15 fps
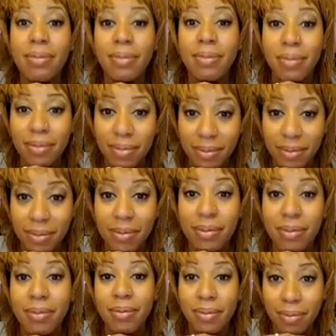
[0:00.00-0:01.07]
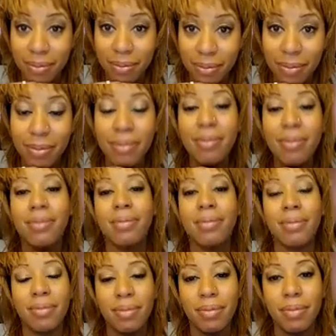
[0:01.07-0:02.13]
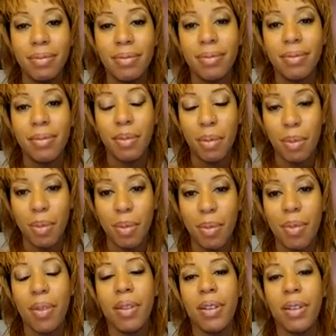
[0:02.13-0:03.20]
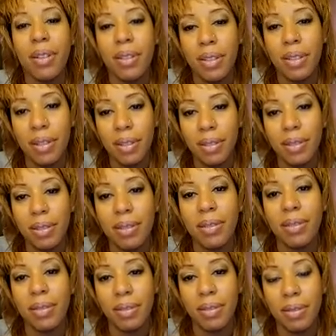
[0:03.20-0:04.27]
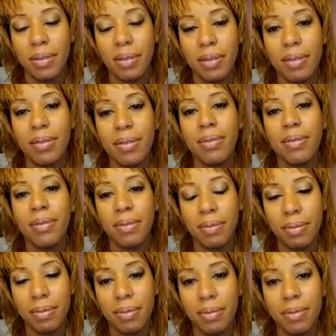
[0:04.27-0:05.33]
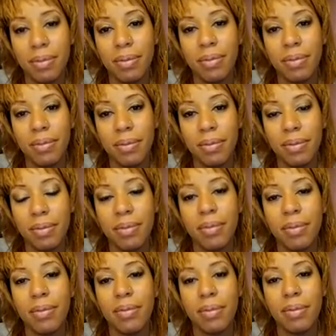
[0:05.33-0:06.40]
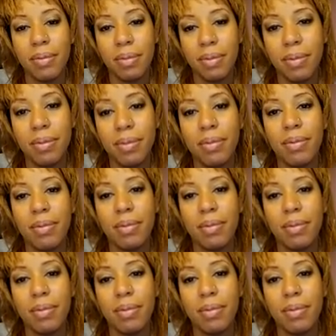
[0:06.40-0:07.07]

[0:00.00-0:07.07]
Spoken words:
(silent)